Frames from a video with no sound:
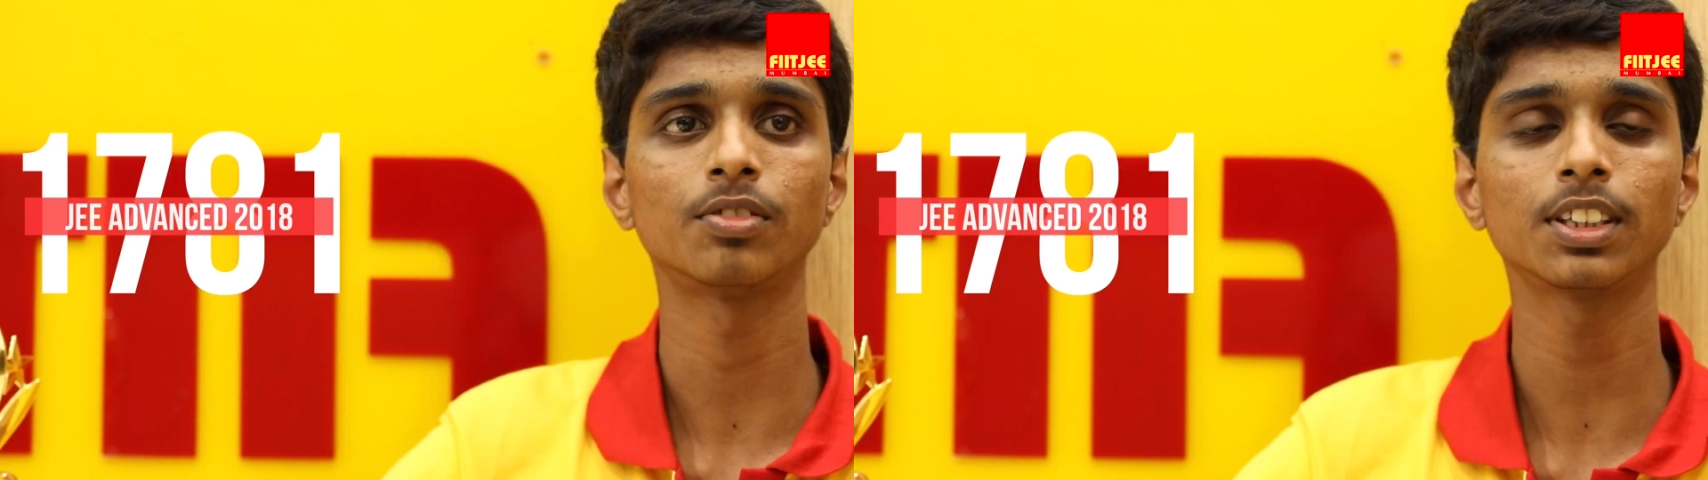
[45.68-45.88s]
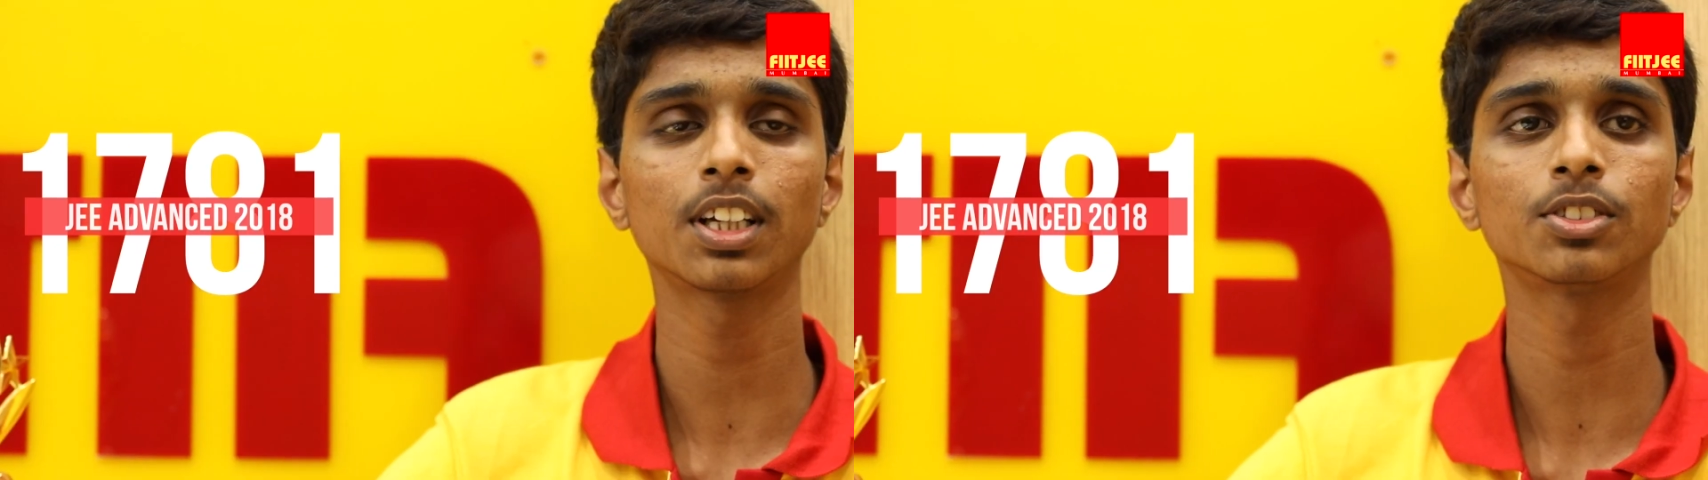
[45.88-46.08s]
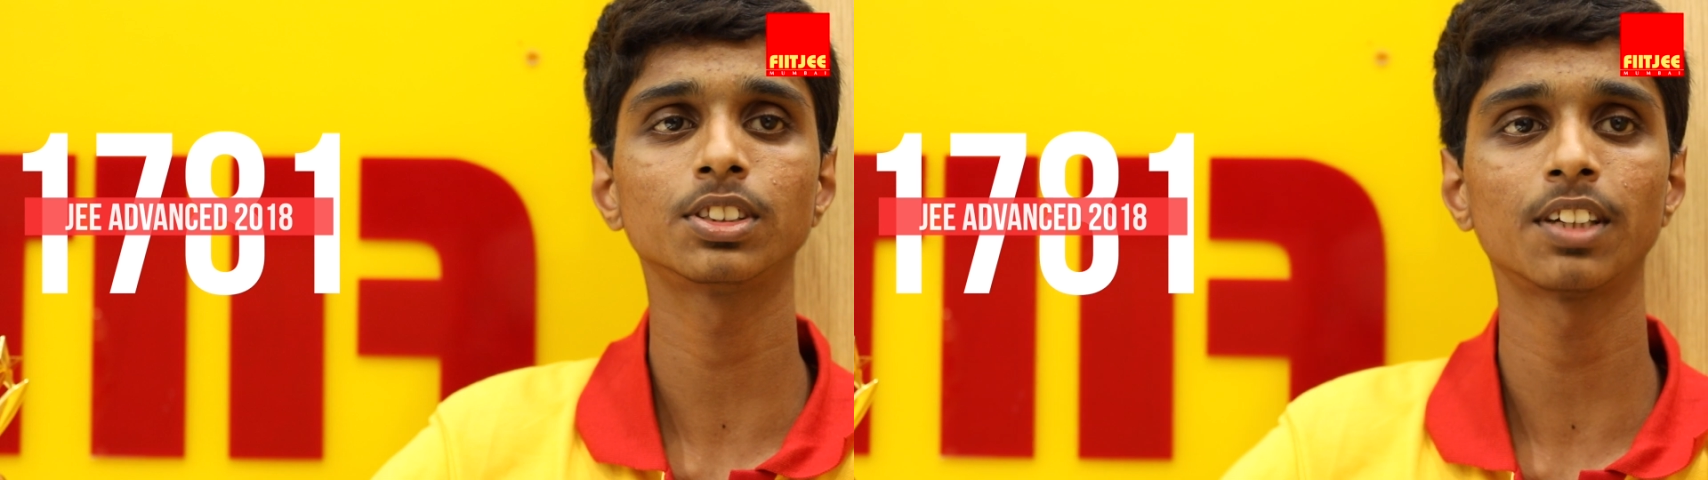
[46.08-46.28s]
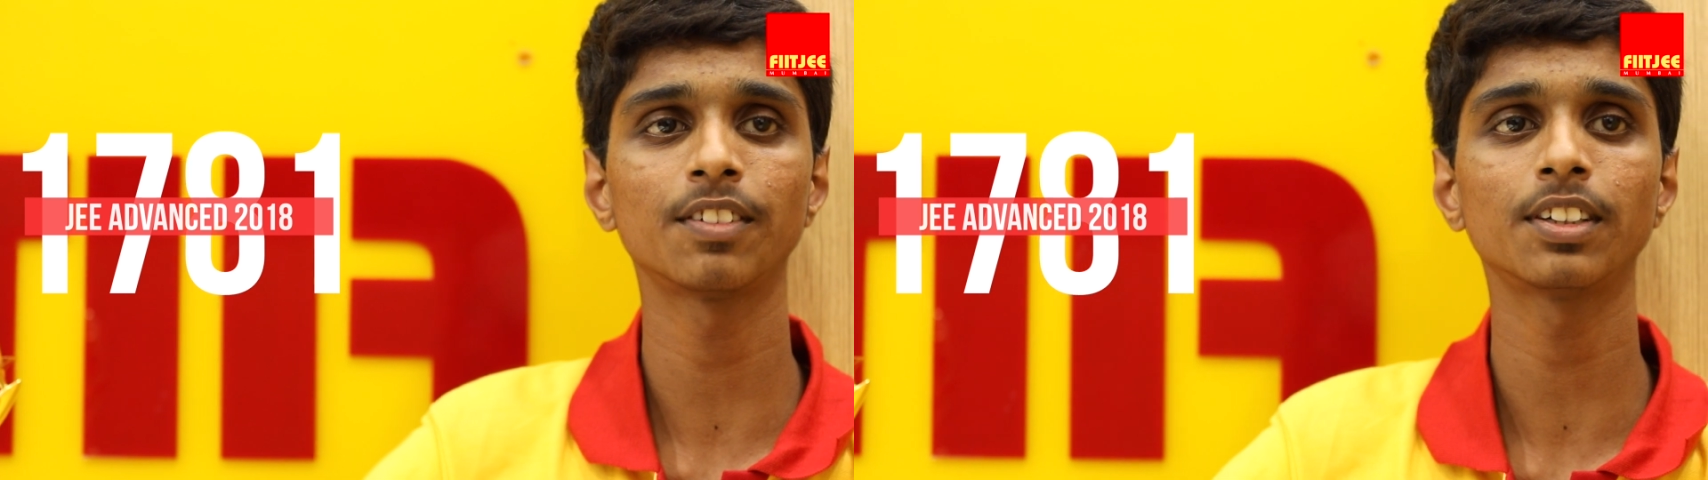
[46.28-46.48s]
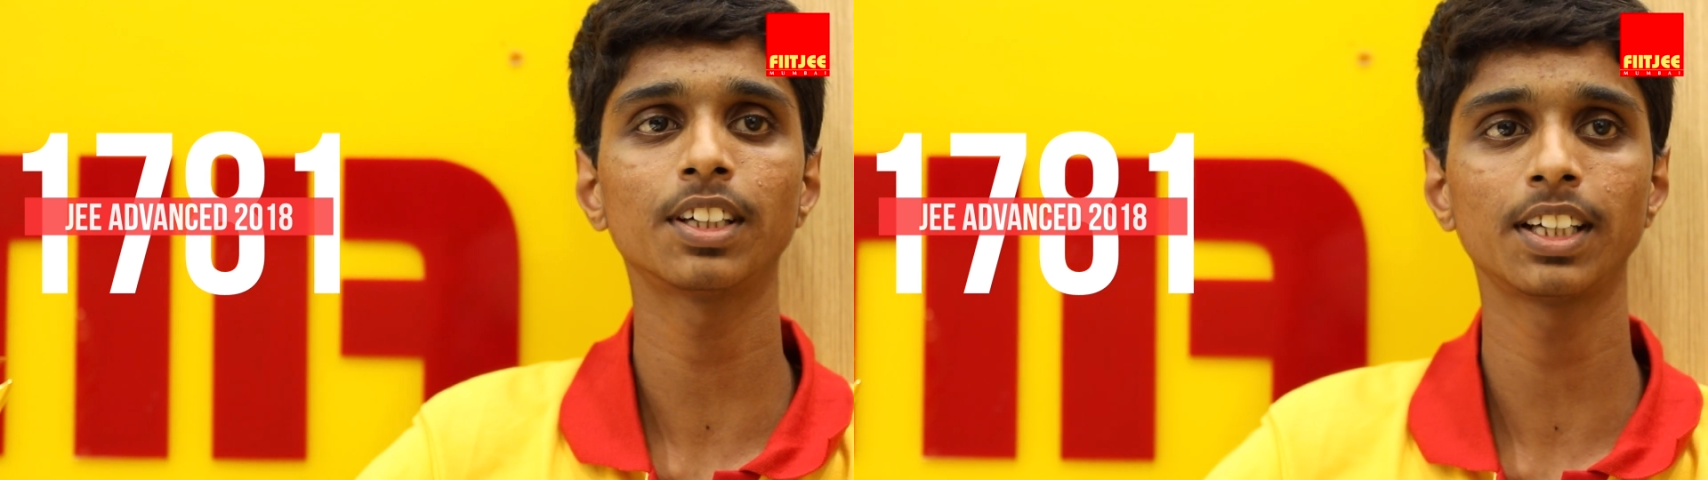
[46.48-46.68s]
one thousand
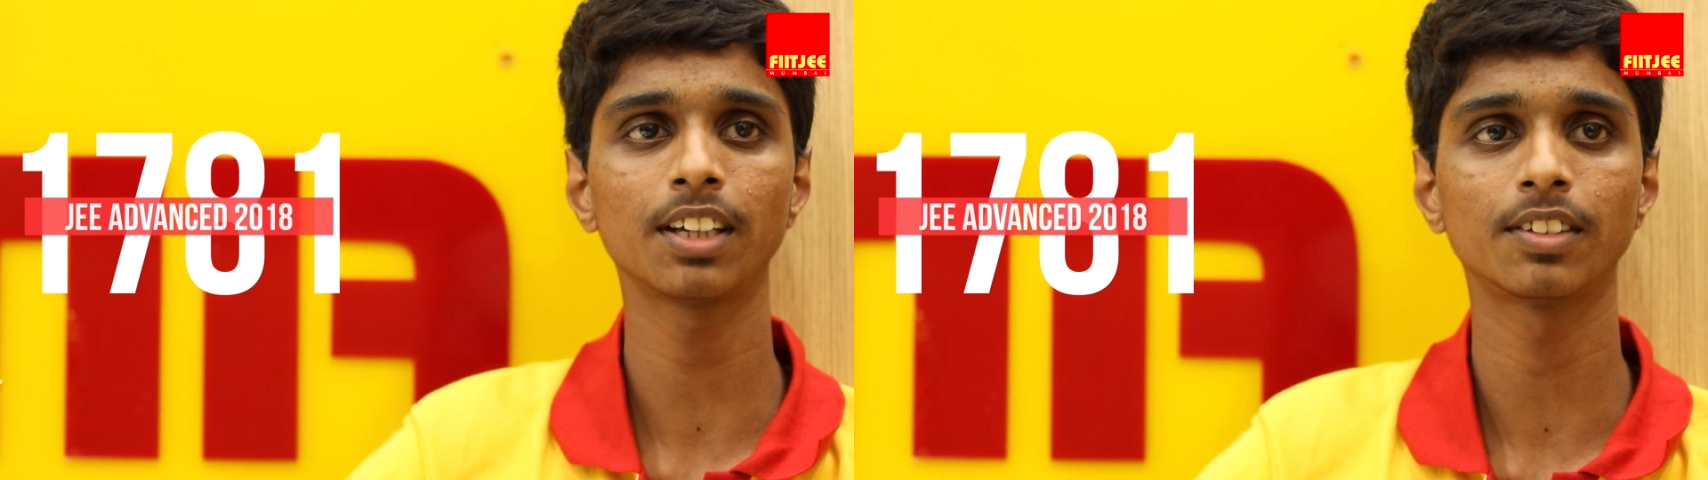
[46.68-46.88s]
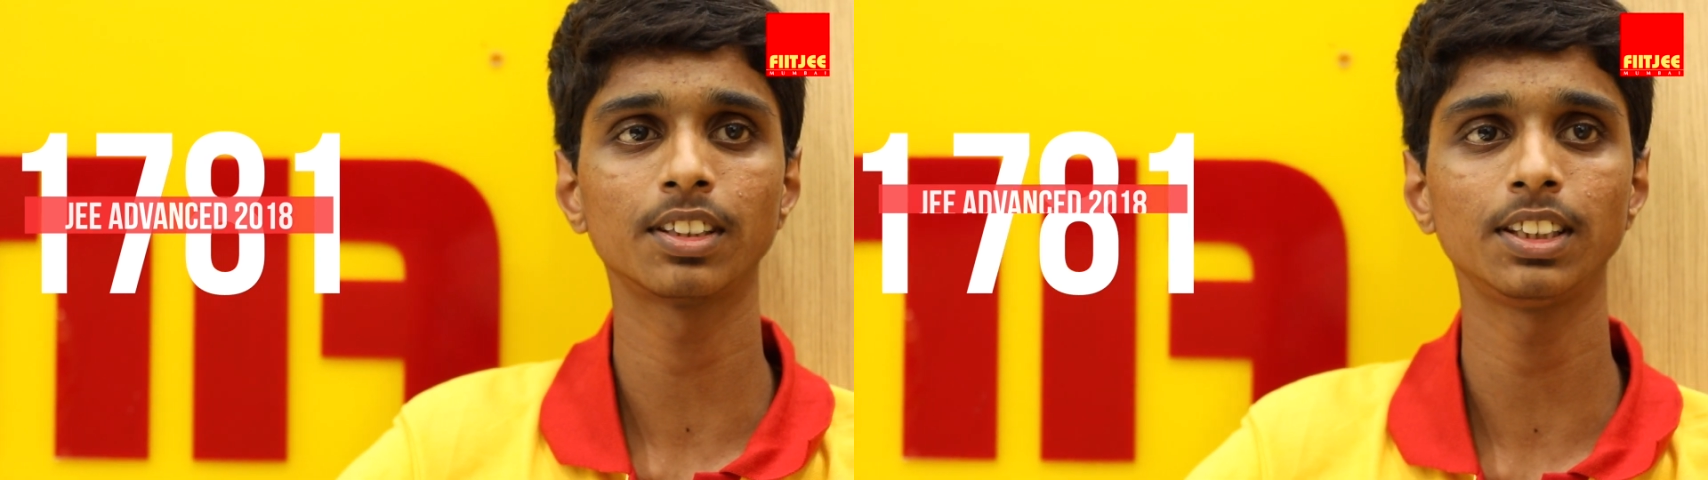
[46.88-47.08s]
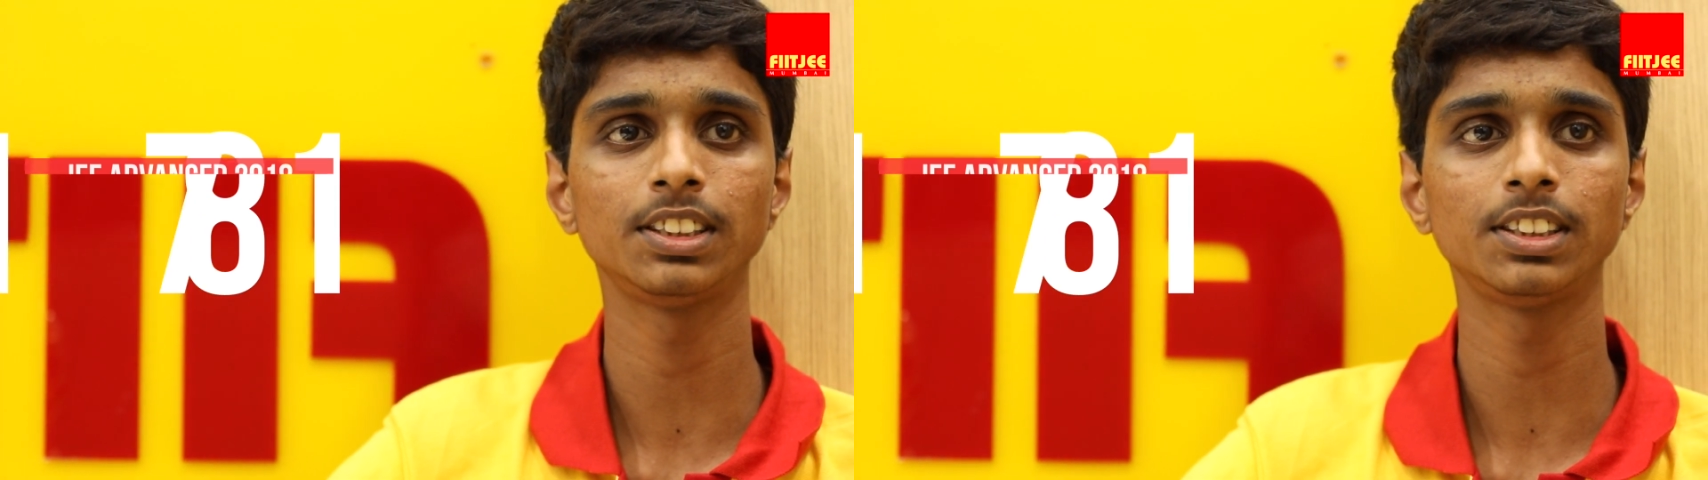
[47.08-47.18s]
seven hundred eighty-one